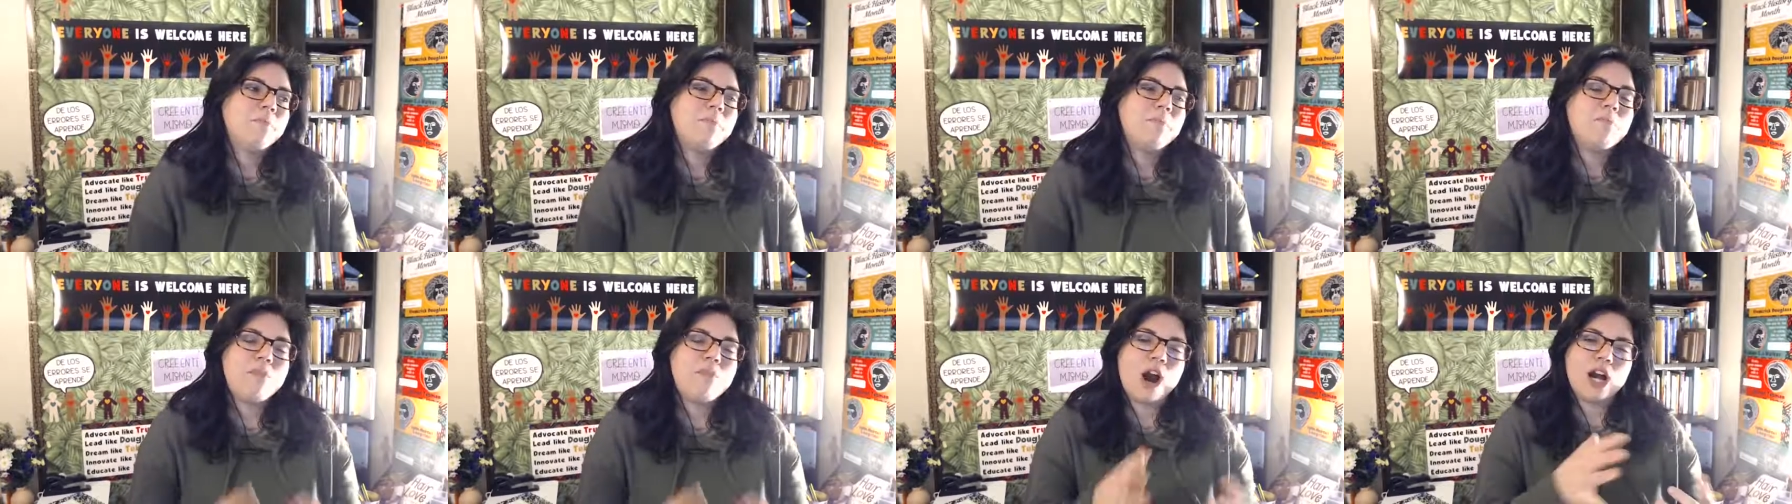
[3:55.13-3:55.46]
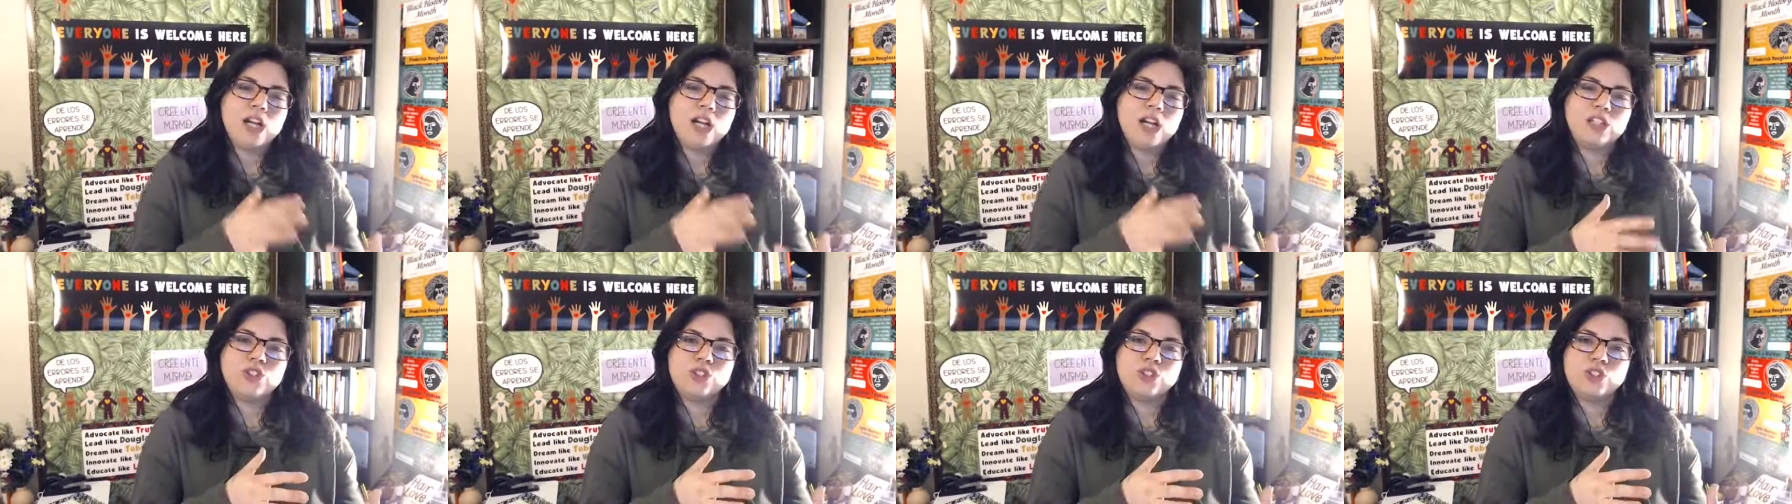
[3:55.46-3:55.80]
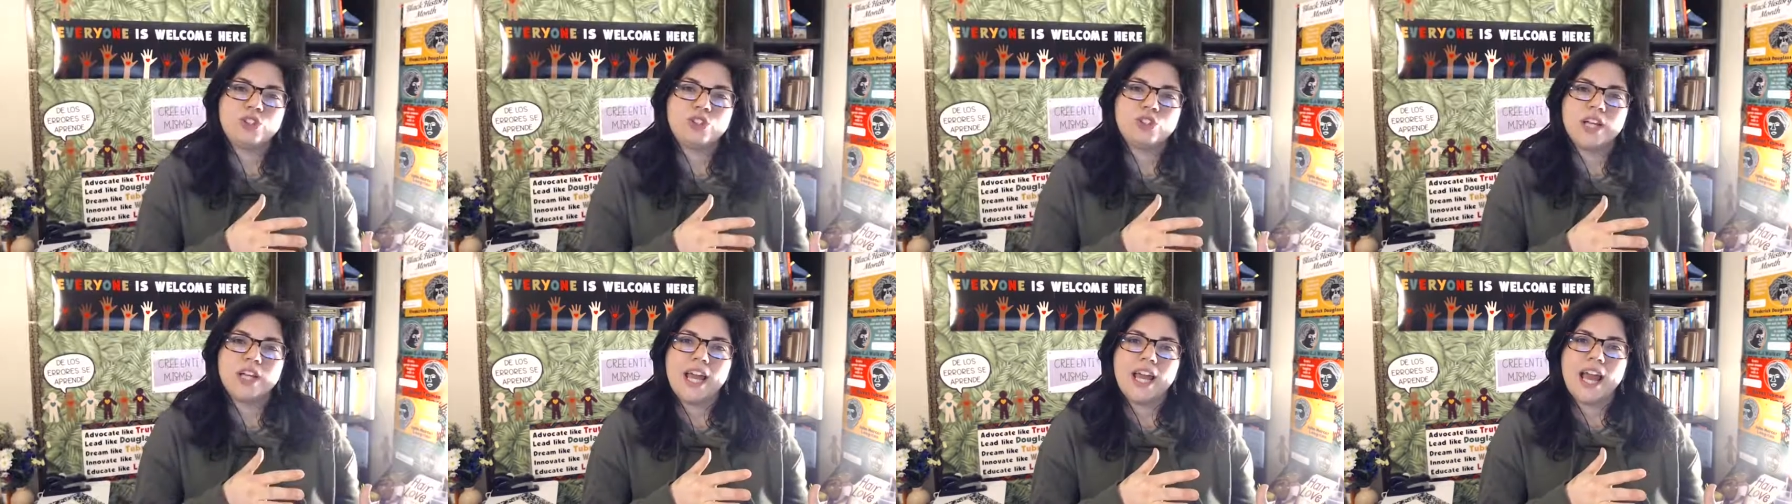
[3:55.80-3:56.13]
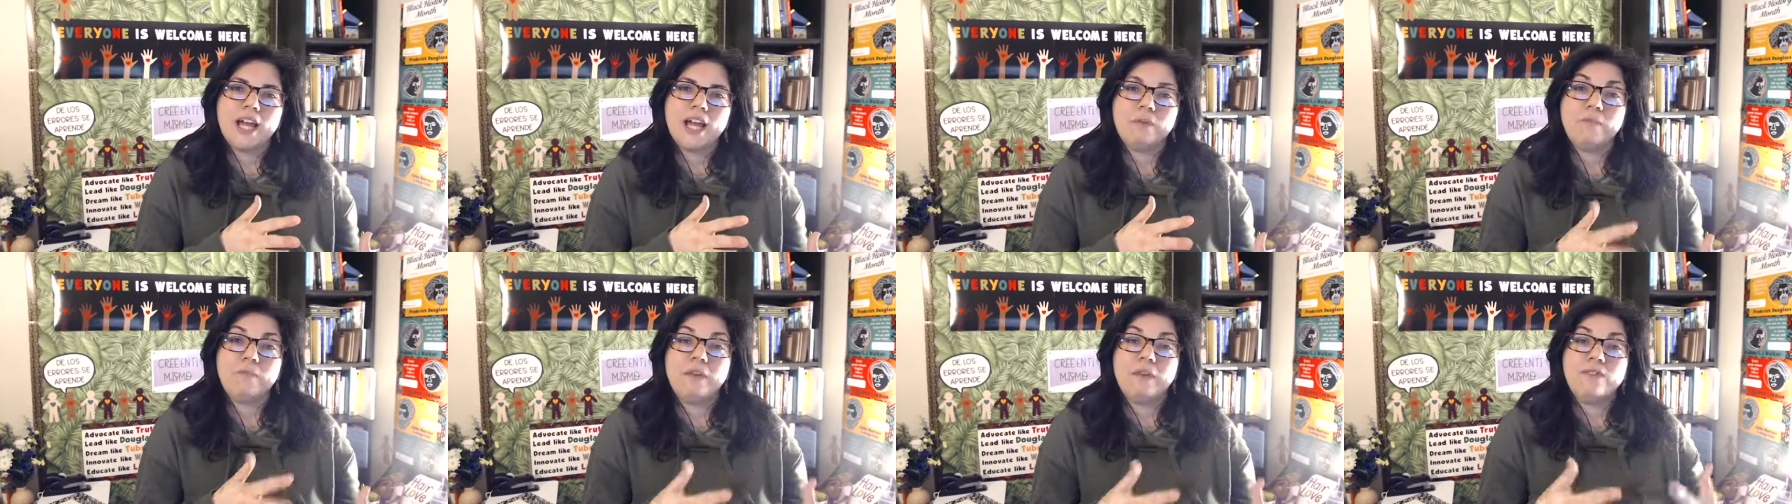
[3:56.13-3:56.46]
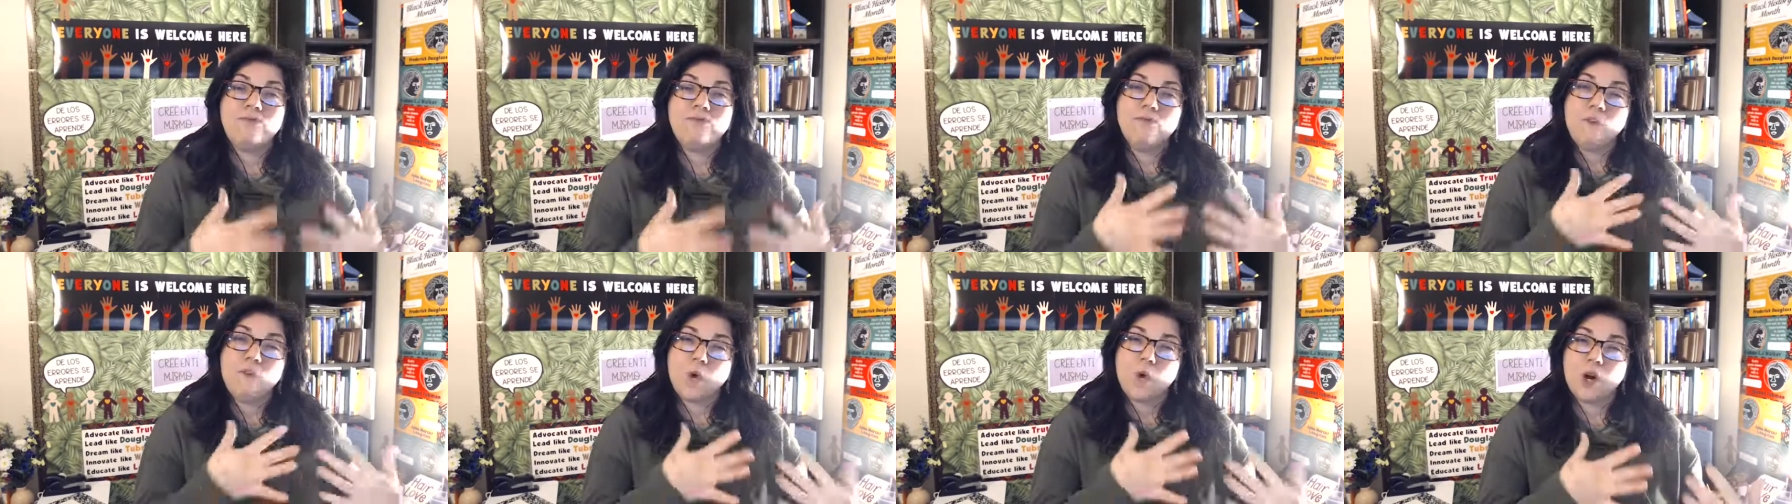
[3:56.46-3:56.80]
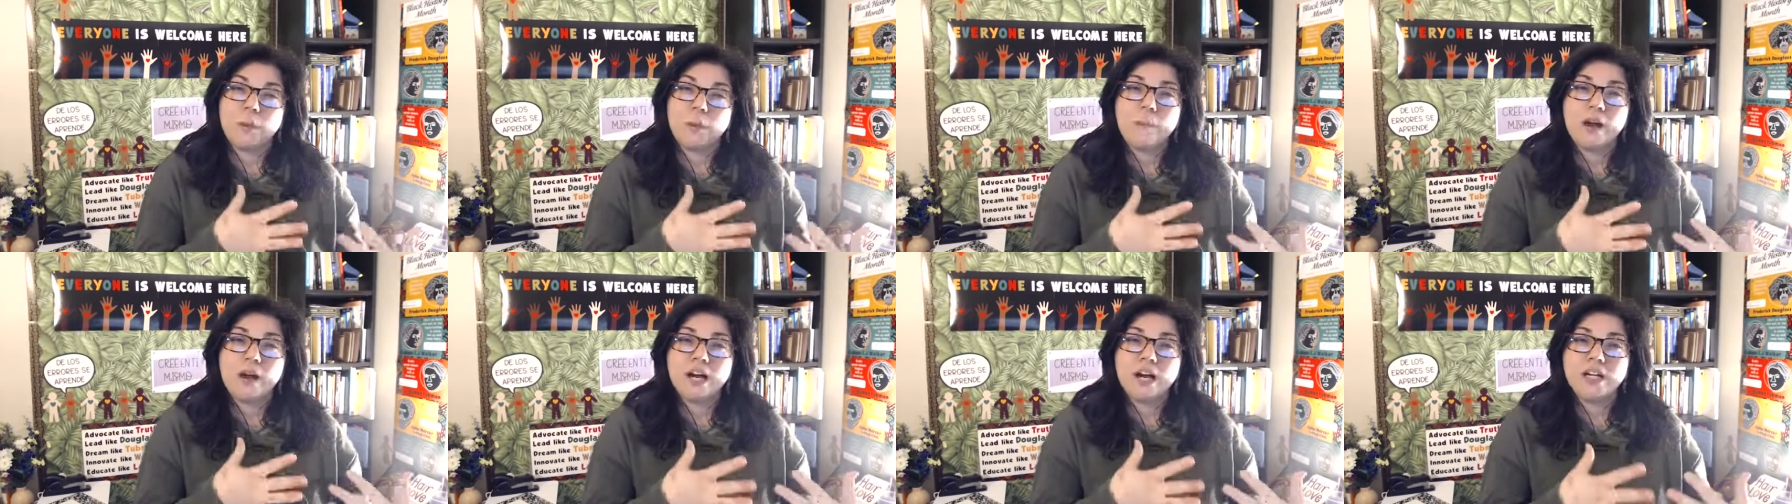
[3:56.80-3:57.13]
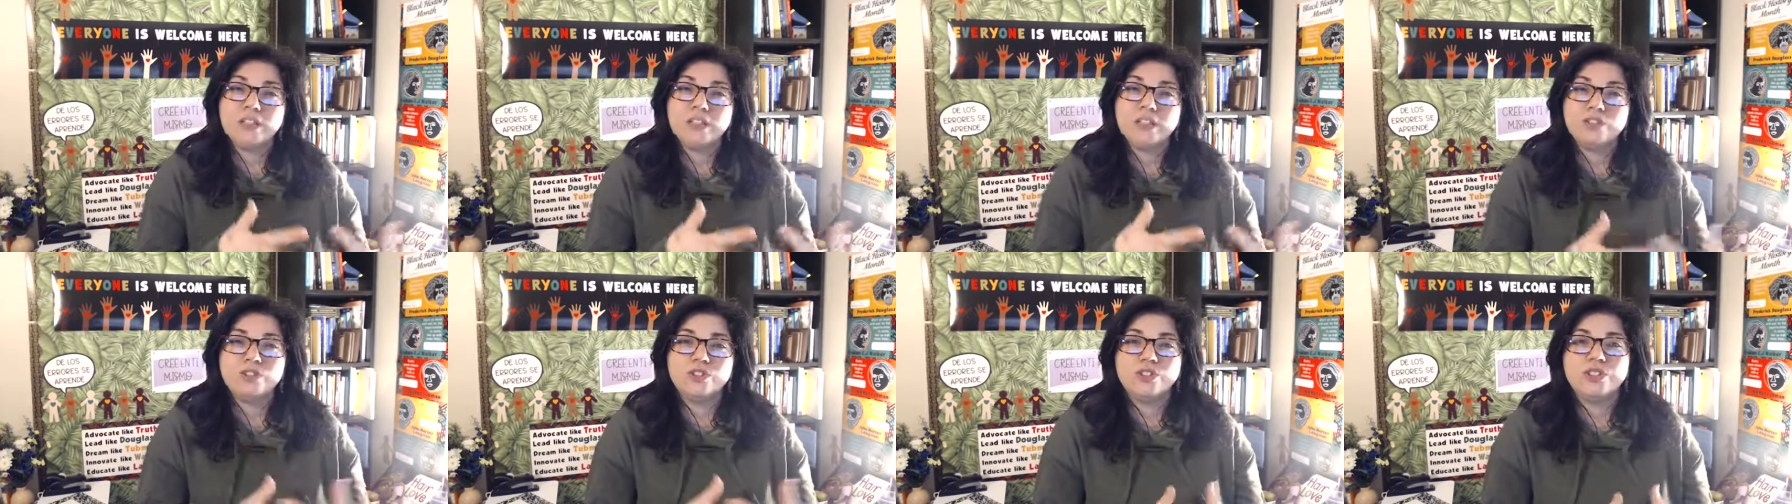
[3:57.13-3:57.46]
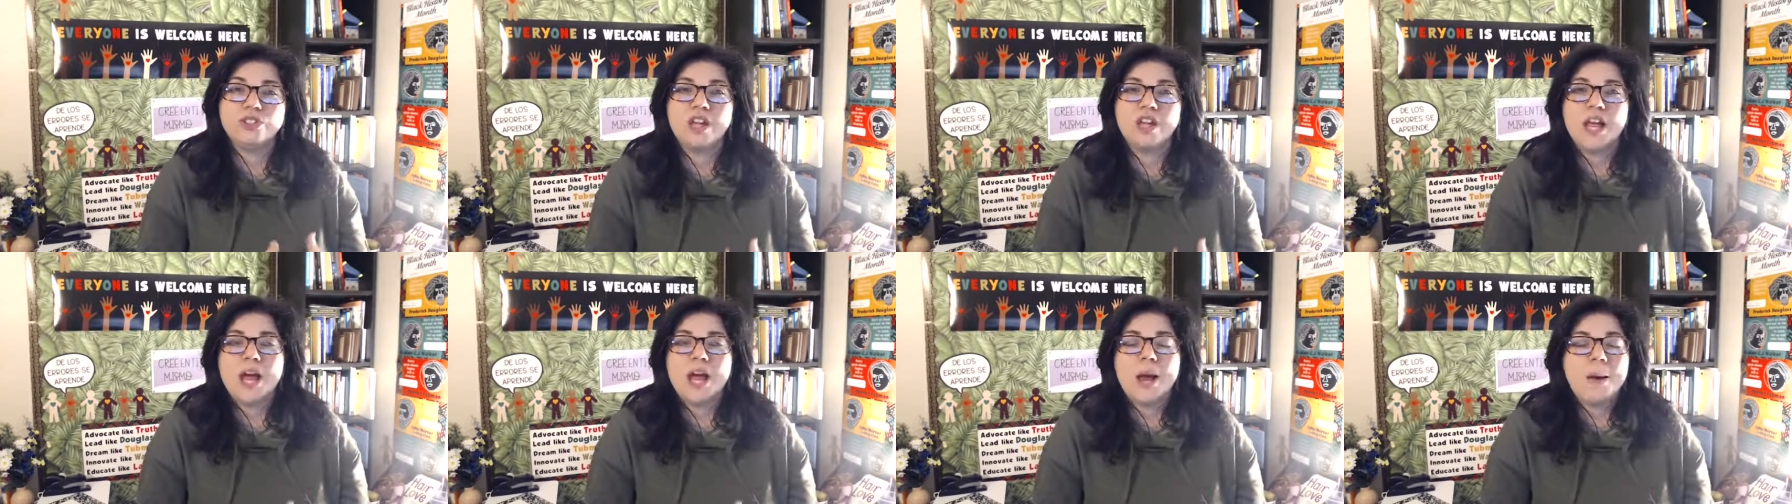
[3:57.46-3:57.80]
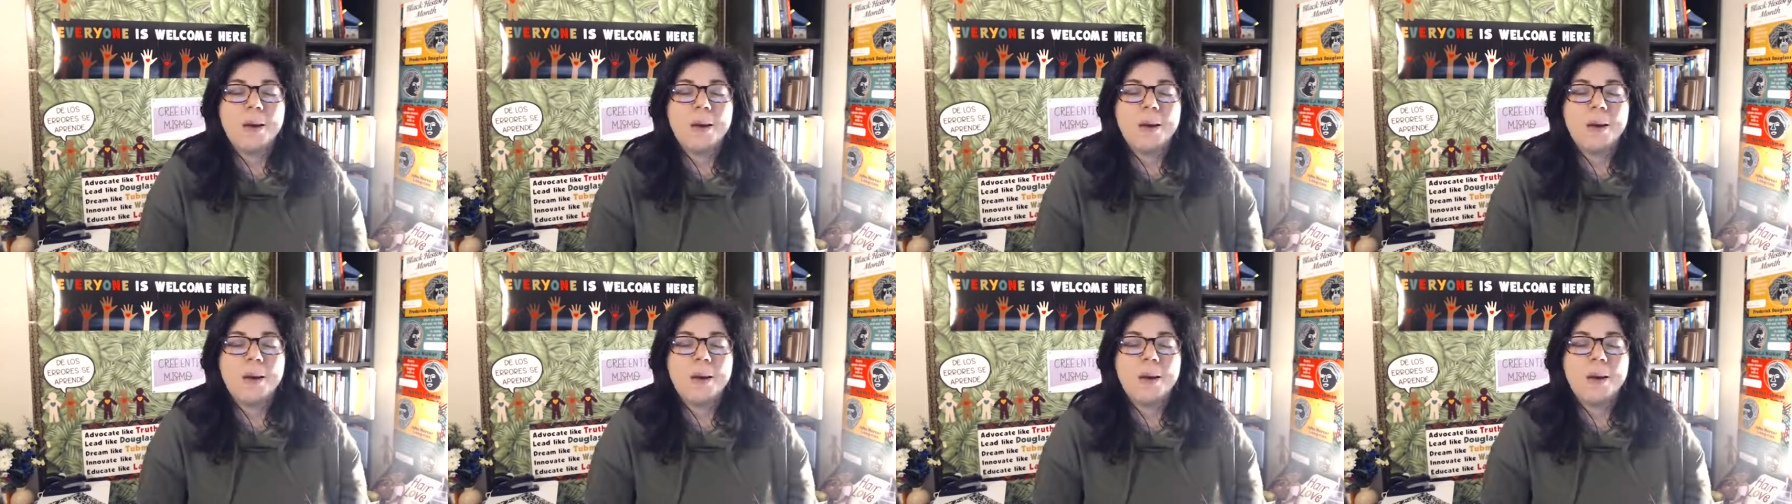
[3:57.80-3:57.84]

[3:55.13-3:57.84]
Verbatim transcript: March and before March,